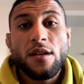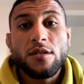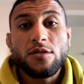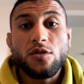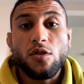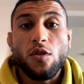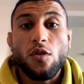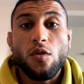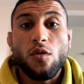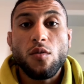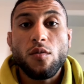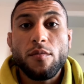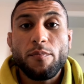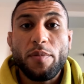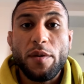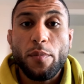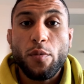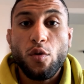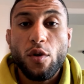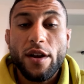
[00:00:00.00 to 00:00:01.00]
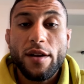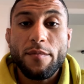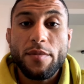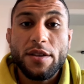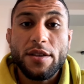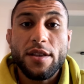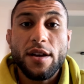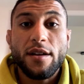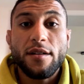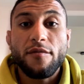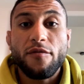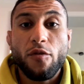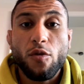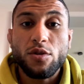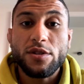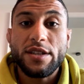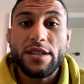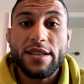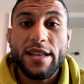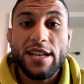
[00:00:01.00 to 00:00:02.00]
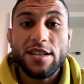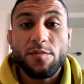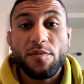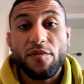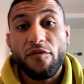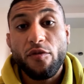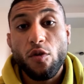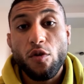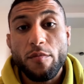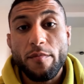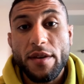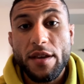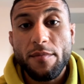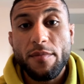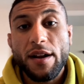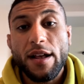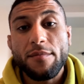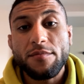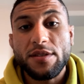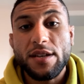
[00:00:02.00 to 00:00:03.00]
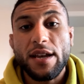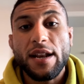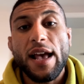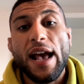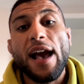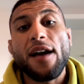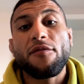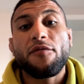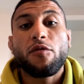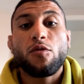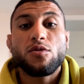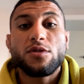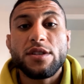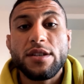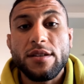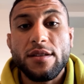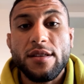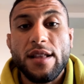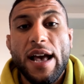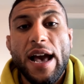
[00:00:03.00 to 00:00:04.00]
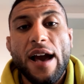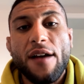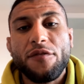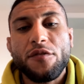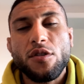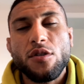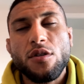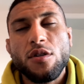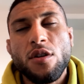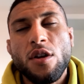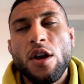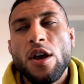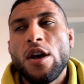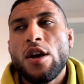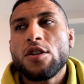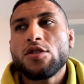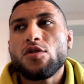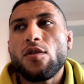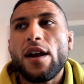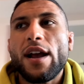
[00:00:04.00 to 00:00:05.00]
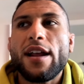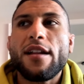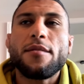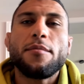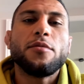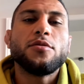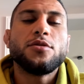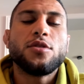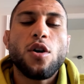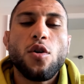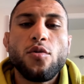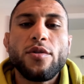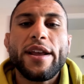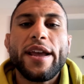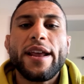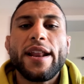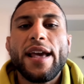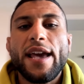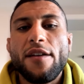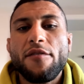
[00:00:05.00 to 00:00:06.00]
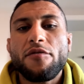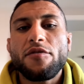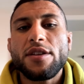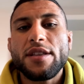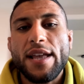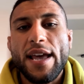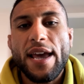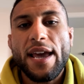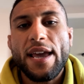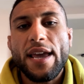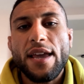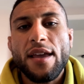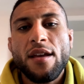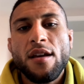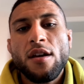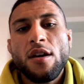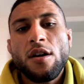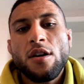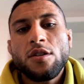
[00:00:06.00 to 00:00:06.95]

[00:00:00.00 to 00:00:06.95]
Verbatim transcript: So people are going to be done fourteen days before me, but I'm just going to have fourteen after. So I got to donate every day